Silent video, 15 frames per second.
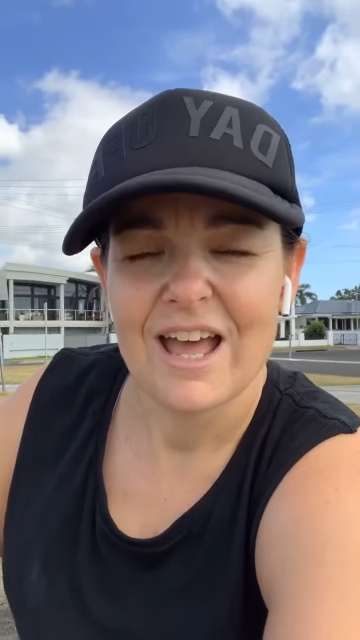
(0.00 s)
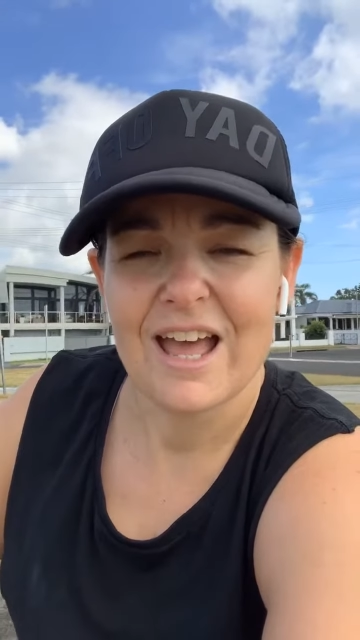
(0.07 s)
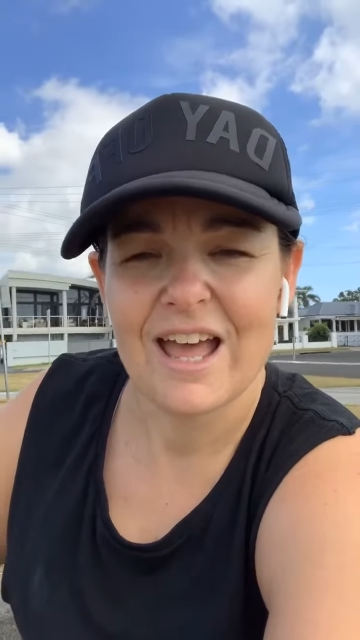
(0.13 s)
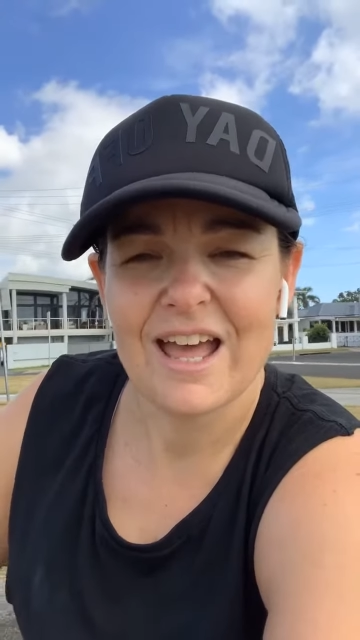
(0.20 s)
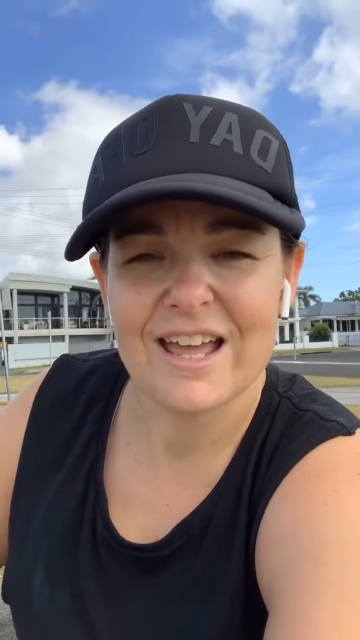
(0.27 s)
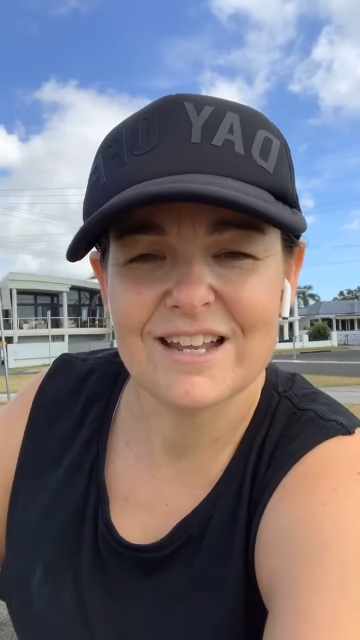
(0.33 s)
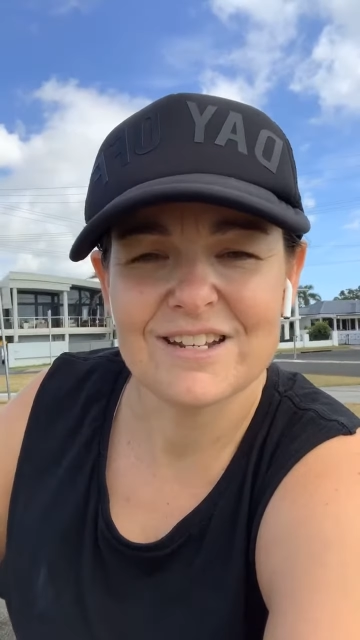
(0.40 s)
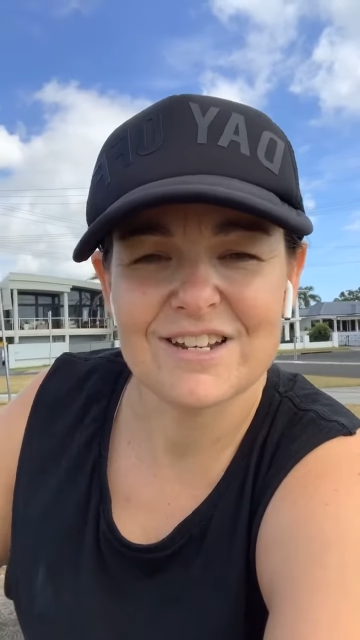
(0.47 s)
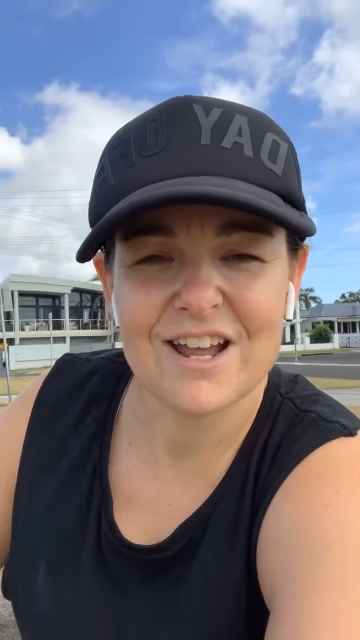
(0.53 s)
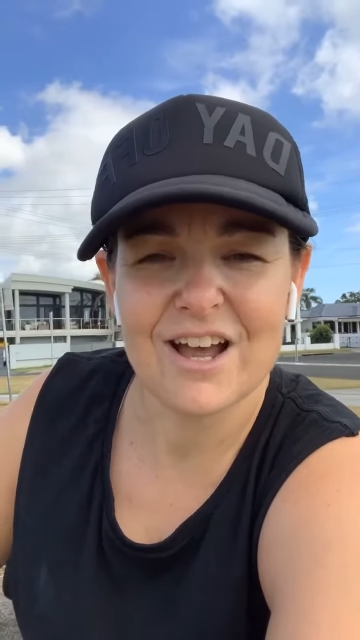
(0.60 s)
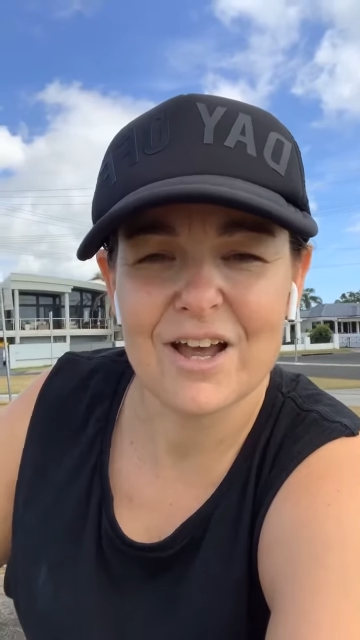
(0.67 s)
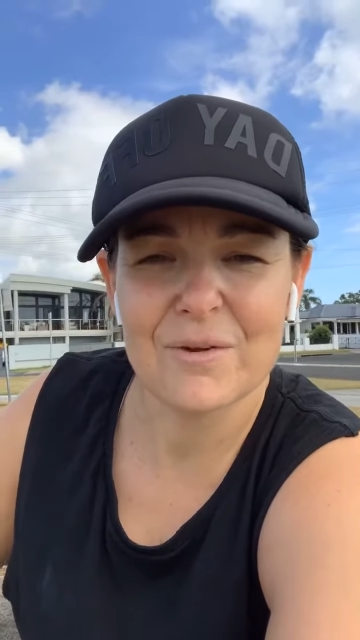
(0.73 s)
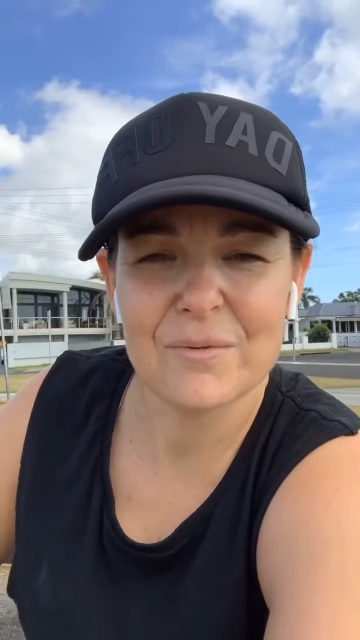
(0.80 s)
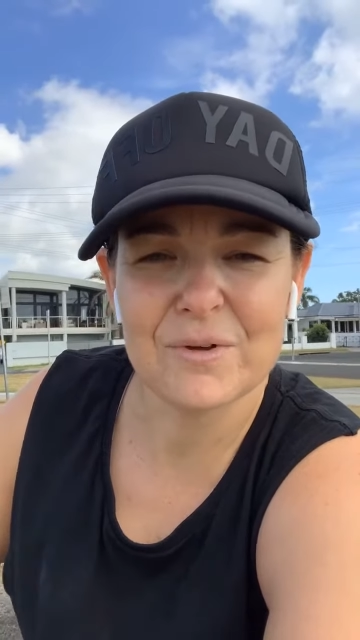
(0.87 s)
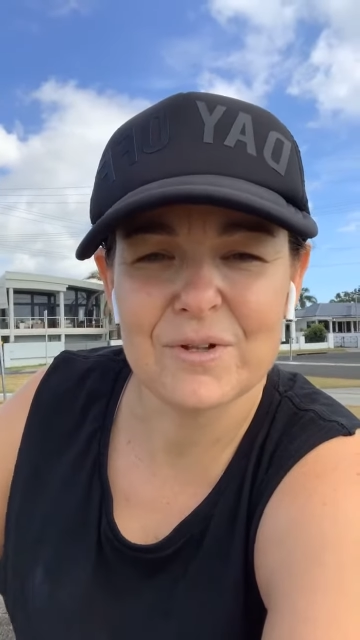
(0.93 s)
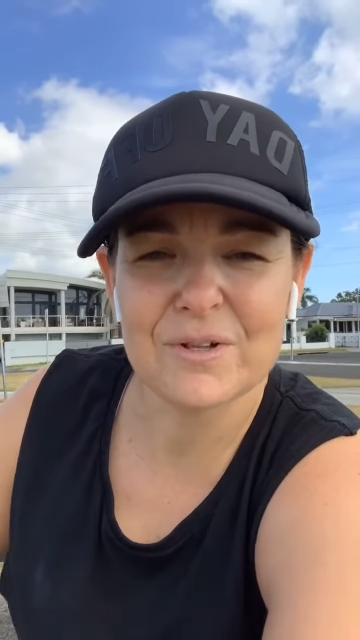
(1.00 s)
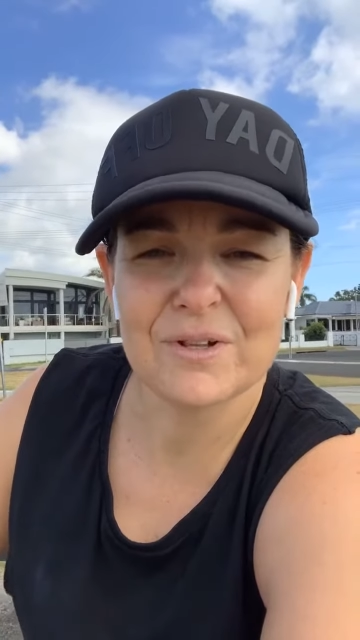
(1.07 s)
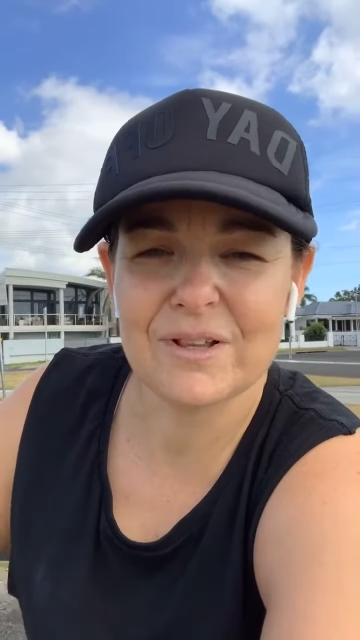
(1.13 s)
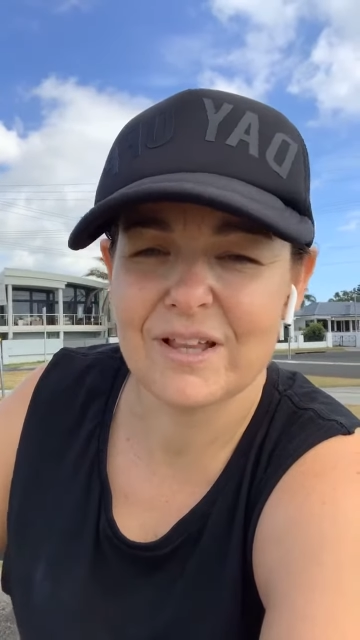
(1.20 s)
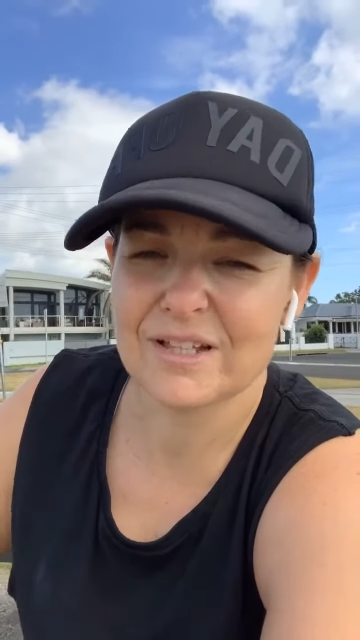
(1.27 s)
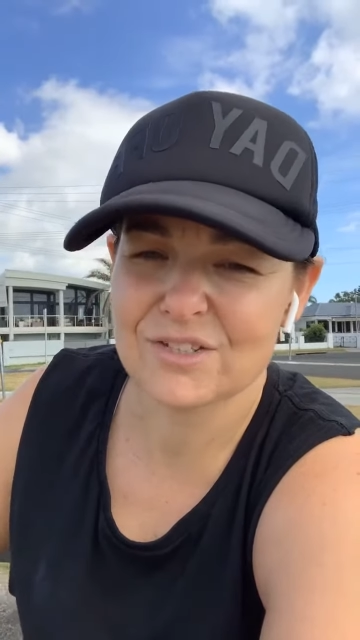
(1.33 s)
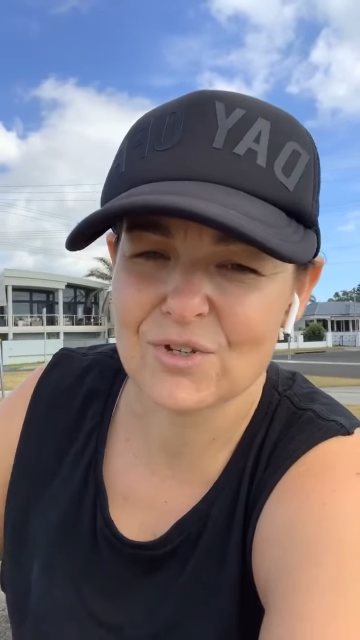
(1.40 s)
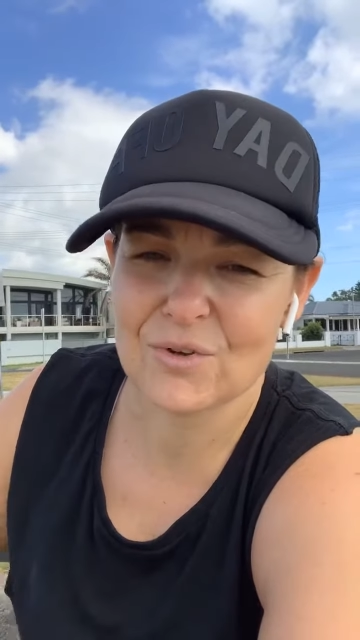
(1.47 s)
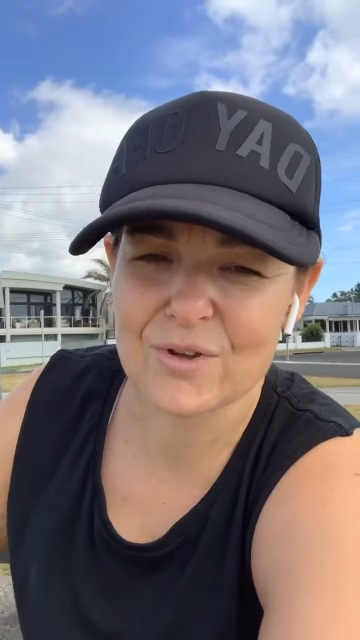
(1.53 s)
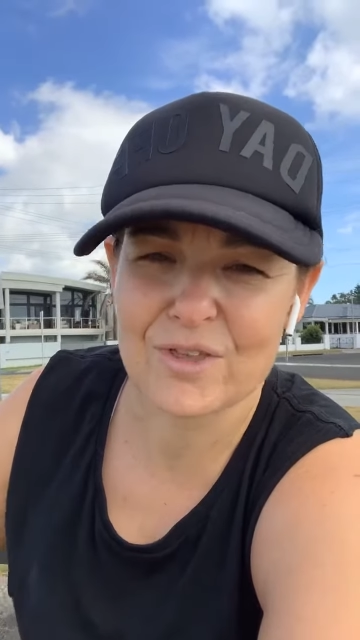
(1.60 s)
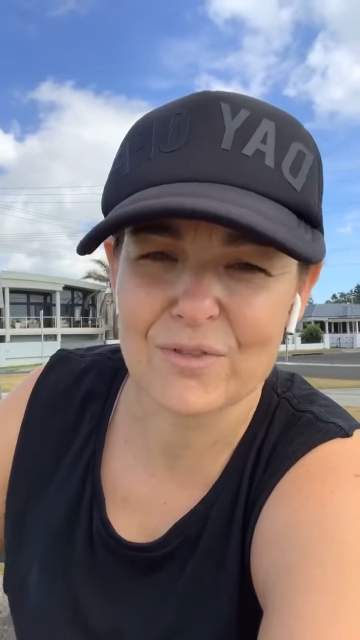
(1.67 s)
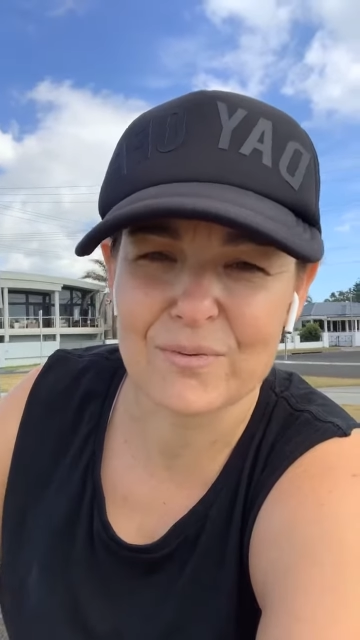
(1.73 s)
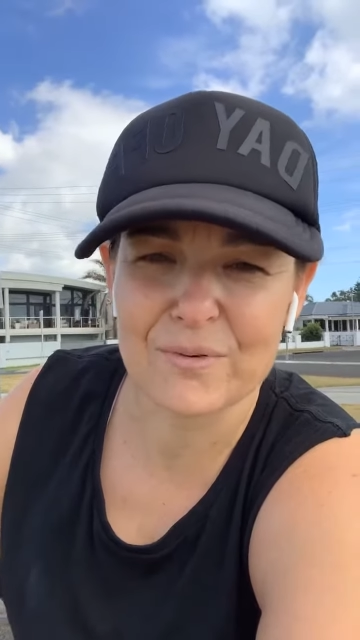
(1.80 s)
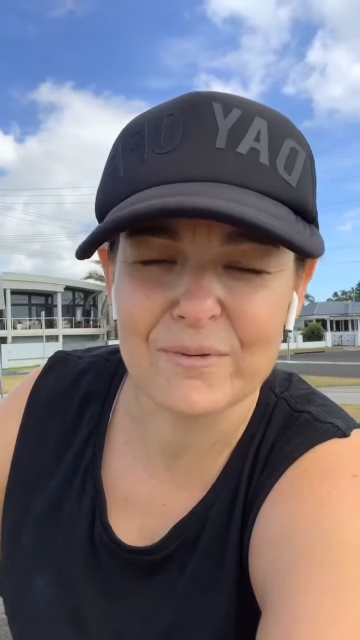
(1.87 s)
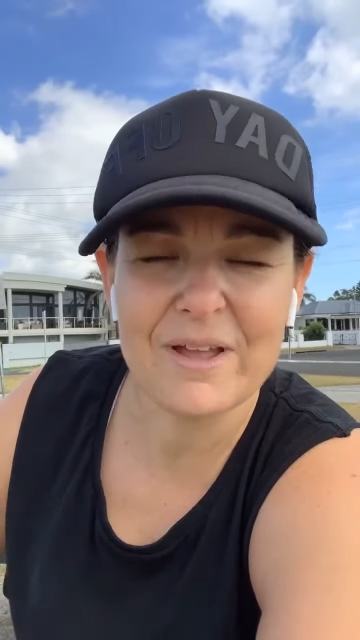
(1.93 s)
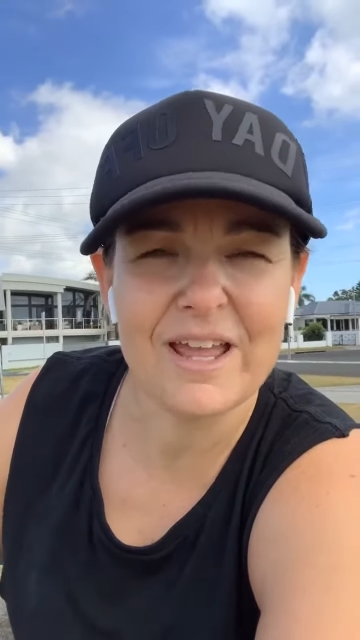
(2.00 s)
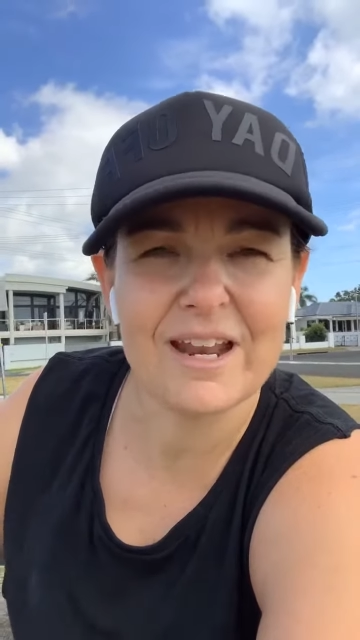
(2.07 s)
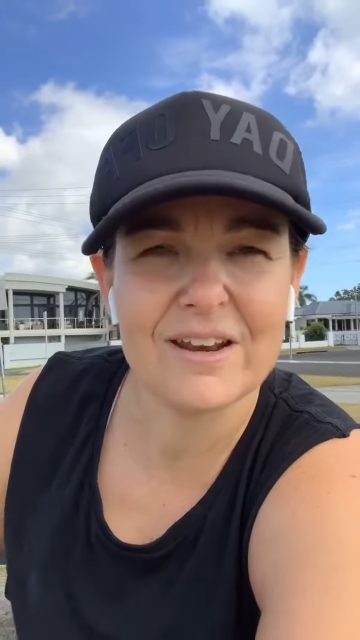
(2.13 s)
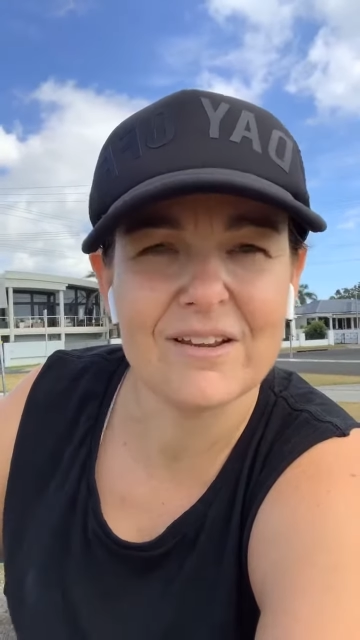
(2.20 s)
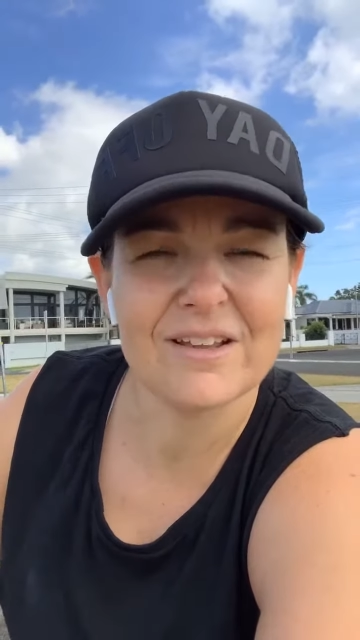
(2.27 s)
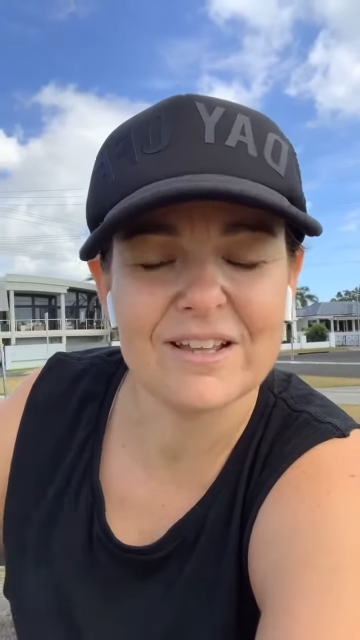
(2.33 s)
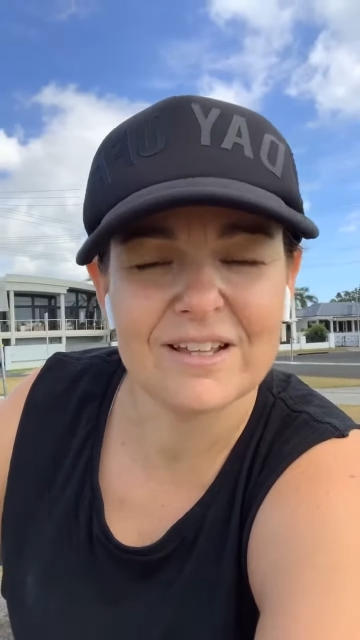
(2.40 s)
and I will talk you through it.